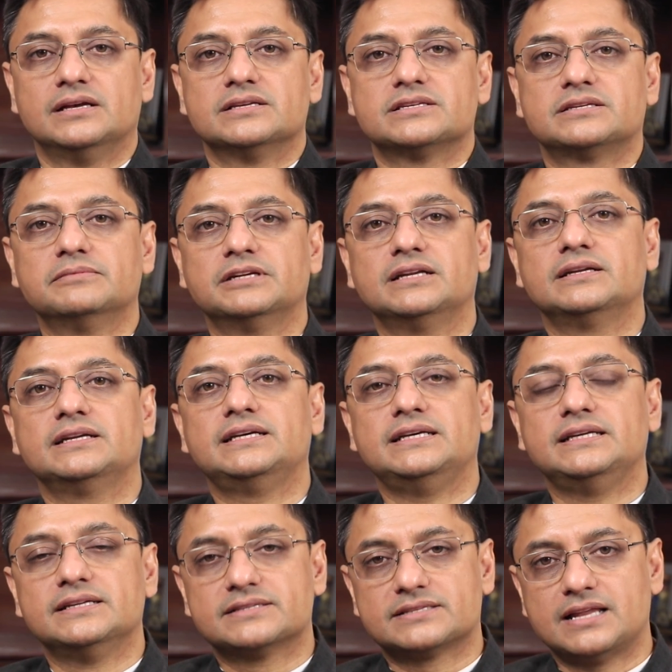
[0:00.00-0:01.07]
Similarly,
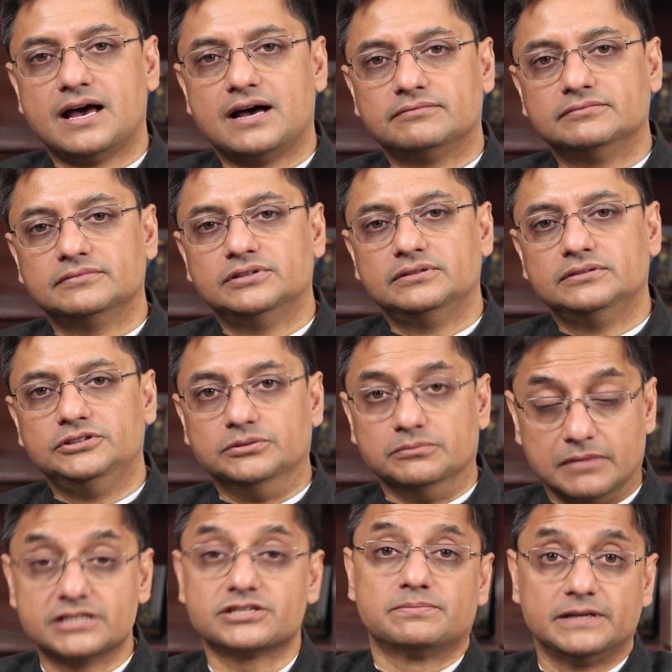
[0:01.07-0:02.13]
in Islam, you
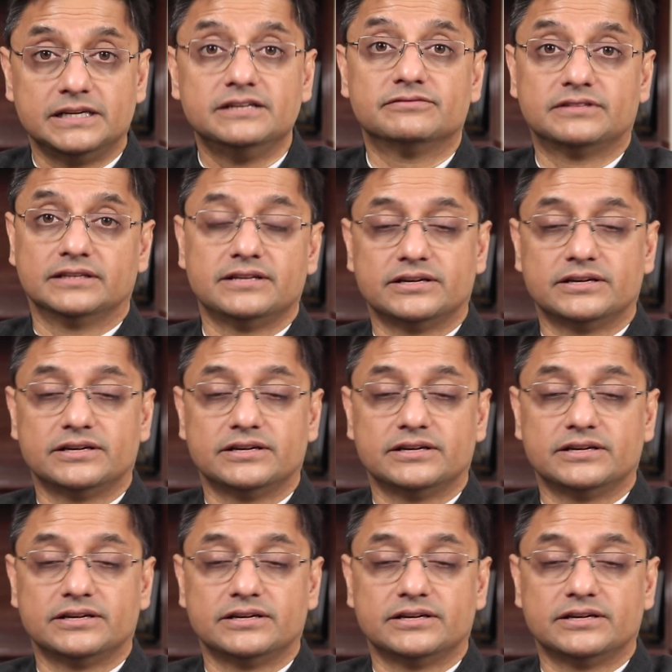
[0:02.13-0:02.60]
must believe that